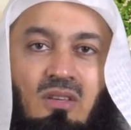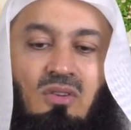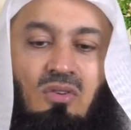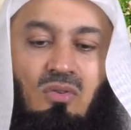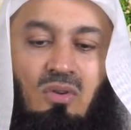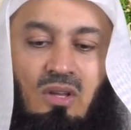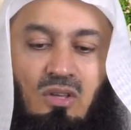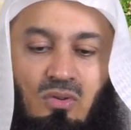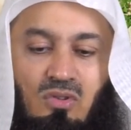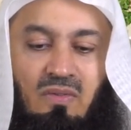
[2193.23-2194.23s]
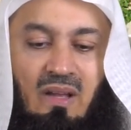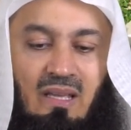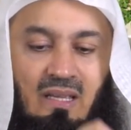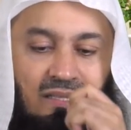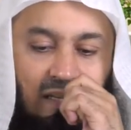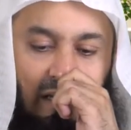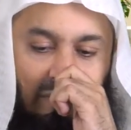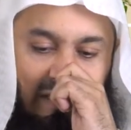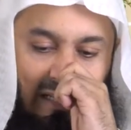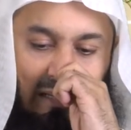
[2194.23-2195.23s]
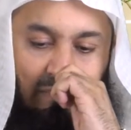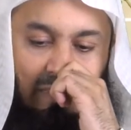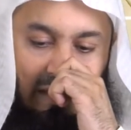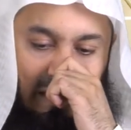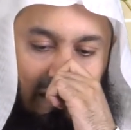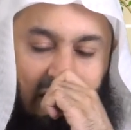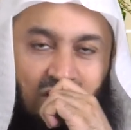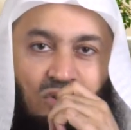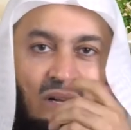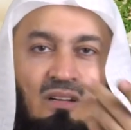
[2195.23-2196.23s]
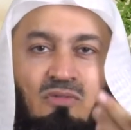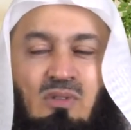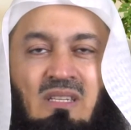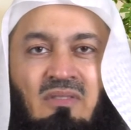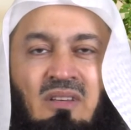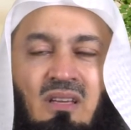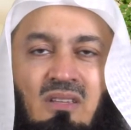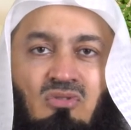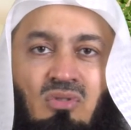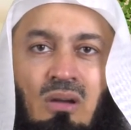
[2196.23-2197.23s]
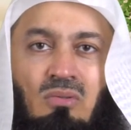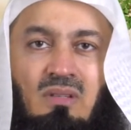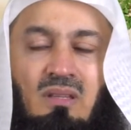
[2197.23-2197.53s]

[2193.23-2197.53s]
You know, Yusuf alayhi salam's time, they struggled for seven years, drought.